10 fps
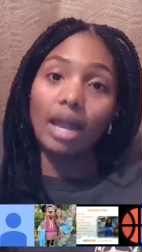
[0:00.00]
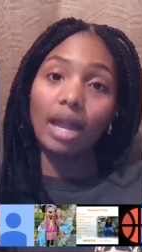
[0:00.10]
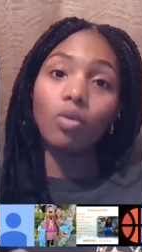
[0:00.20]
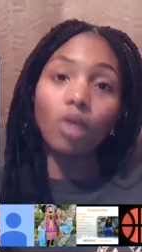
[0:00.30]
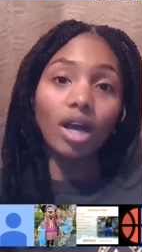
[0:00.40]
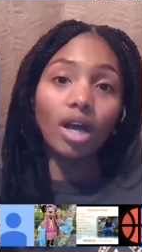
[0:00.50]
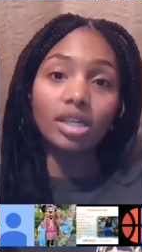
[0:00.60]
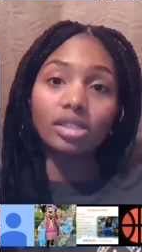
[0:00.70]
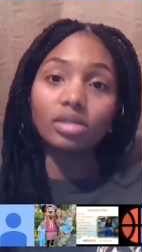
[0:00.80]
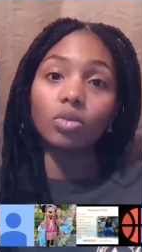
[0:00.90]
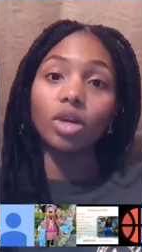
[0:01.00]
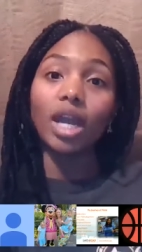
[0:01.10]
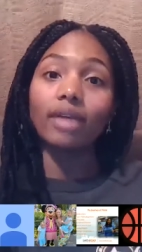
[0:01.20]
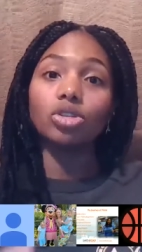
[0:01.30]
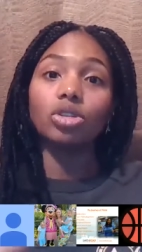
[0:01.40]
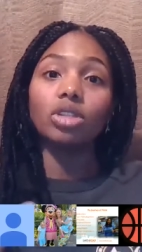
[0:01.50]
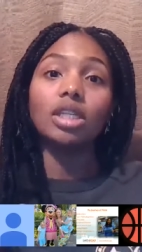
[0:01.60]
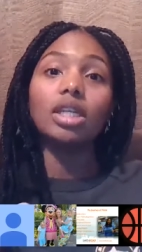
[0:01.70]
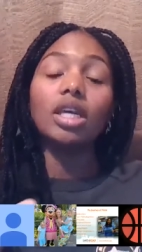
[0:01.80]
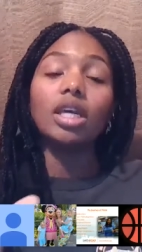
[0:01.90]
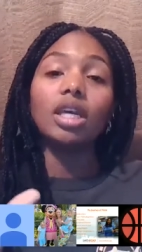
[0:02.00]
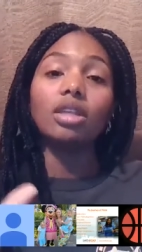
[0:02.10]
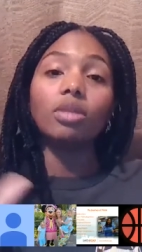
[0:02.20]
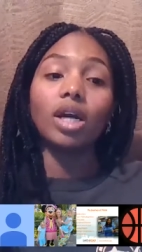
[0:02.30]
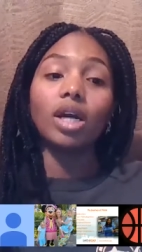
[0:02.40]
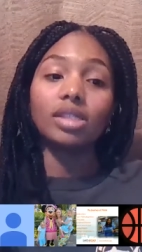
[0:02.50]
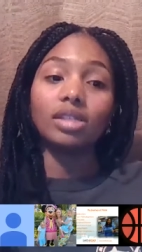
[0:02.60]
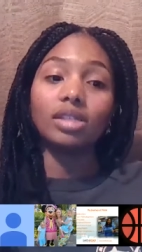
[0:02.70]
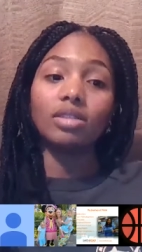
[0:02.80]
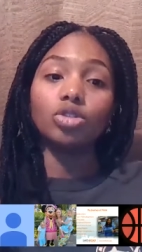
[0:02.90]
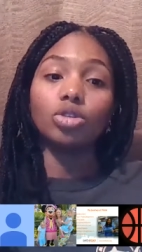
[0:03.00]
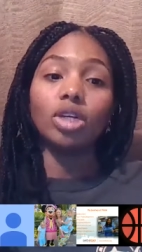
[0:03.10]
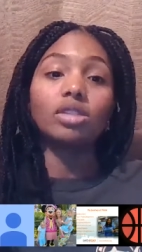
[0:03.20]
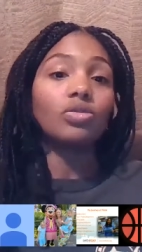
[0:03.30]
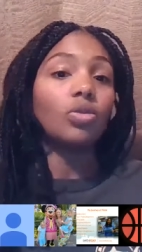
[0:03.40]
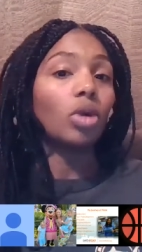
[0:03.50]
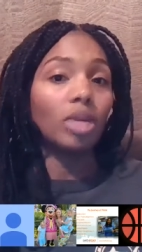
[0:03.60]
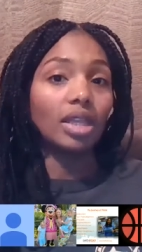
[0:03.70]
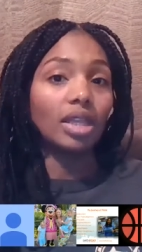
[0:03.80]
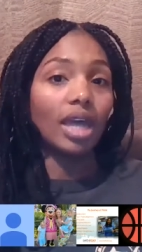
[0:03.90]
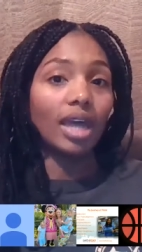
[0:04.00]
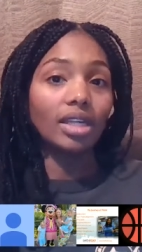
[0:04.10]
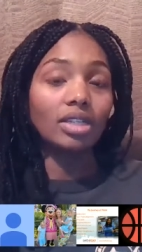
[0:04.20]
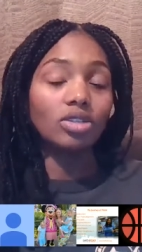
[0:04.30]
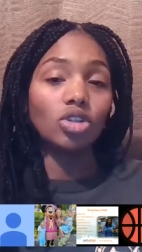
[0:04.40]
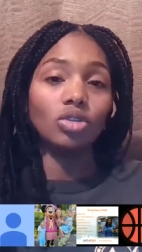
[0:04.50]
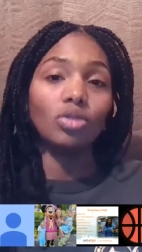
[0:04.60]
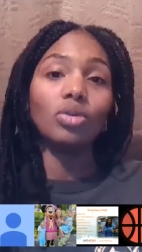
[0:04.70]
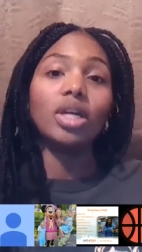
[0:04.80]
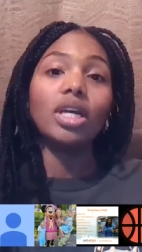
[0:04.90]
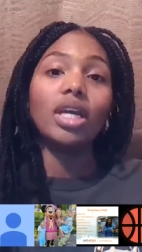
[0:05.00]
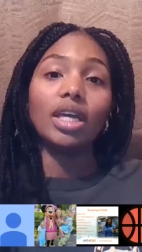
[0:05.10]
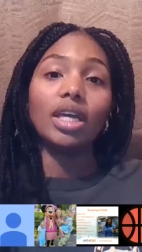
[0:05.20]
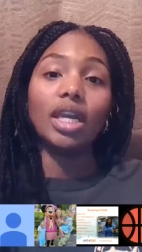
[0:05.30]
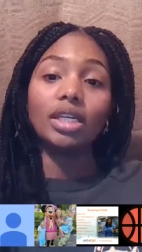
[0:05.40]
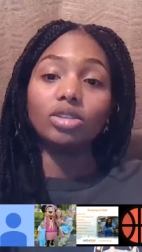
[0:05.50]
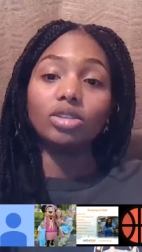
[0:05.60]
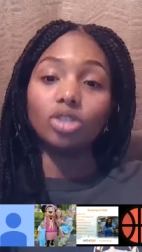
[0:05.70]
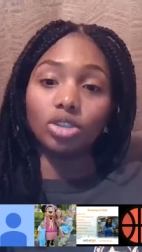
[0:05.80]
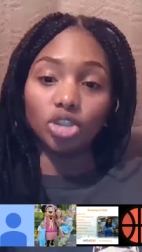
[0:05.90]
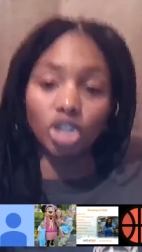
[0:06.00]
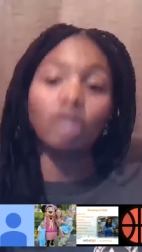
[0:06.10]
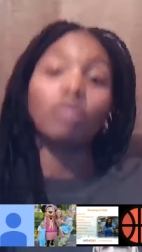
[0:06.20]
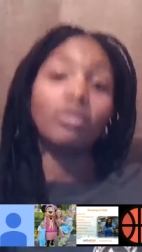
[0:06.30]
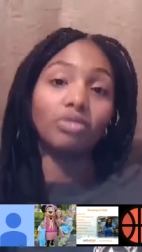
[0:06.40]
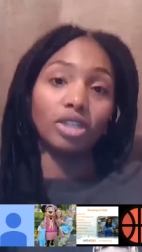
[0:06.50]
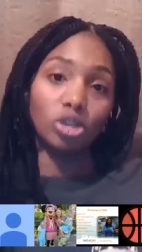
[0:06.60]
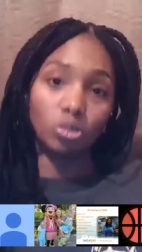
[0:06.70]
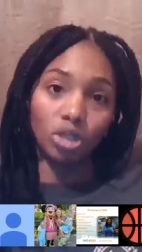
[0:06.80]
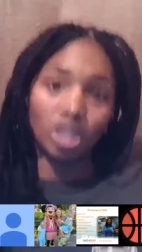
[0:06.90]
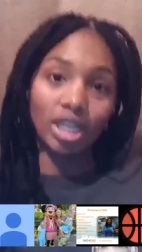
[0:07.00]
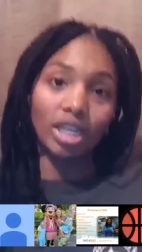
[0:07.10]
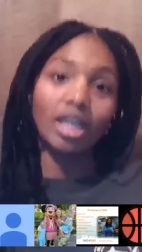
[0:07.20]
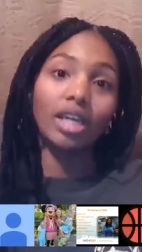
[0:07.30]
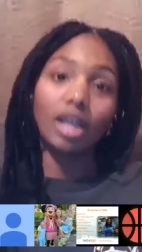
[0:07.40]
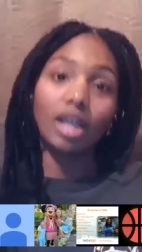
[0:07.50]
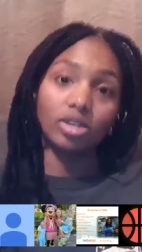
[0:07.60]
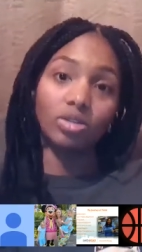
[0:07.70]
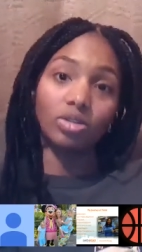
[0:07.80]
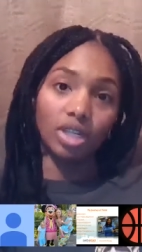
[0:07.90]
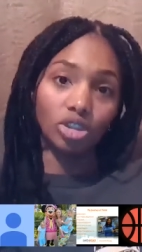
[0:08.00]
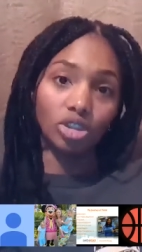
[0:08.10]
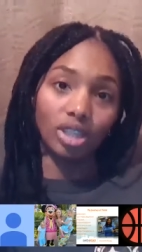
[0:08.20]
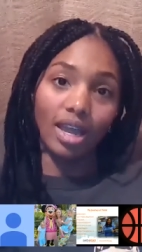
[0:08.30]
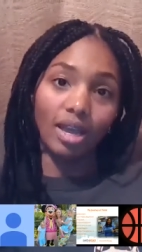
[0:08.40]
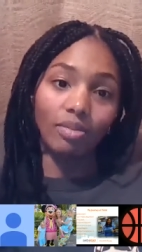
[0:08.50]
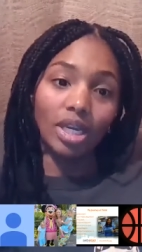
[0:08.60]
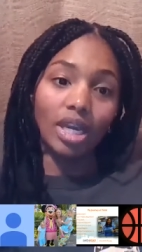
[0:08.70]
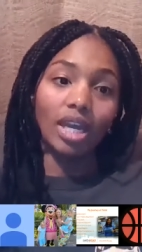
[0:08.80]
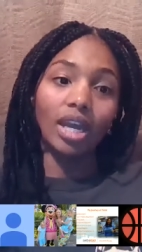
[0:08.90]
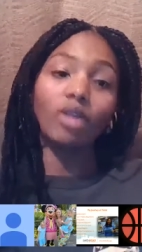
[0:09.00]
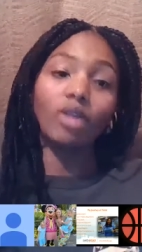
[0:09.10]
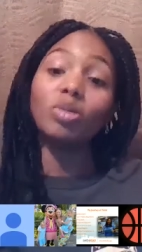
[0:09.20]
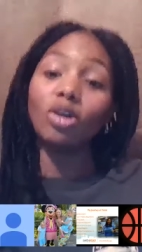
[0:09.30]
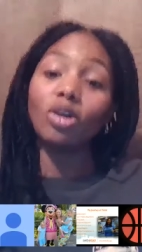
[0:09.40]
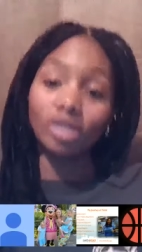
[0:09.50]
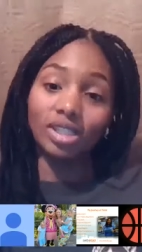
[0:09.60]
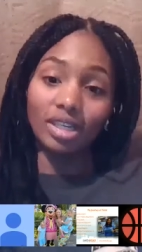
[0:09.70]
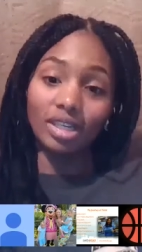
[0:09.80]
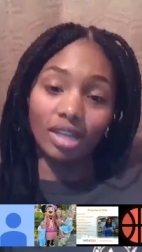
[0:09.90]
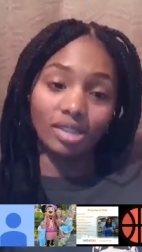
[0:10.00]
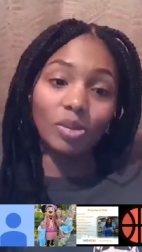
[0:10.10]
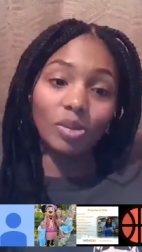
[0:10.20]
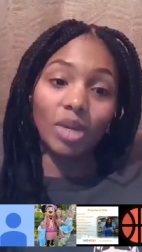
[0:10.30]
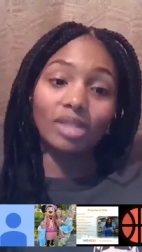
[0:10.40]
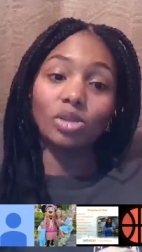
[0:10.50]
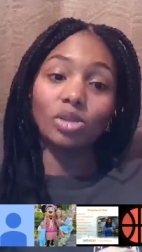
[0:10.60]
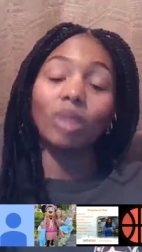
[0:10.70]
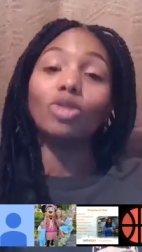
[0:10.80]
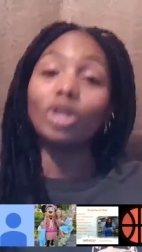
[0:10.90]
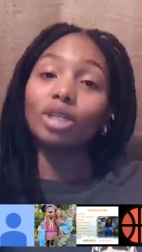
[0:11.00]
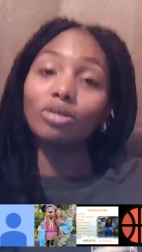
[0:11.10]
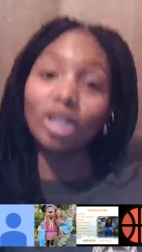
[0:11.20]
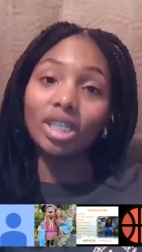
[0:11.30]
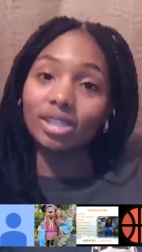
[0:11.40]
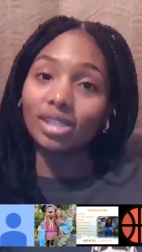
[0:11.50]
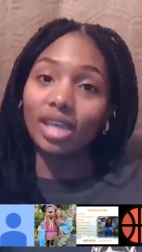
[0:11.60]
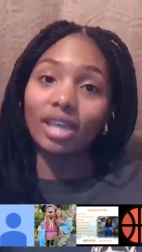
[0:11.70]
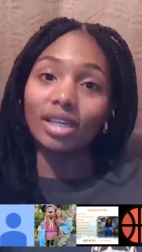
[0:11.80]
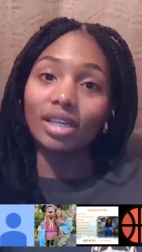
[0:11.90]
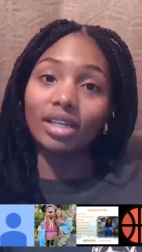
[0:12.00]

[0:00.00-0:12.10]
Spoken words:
was, we're actually in the process of transforming that into a general fish breeding and conservation lab. And I will be overseeing that space. So I'm really, really excited.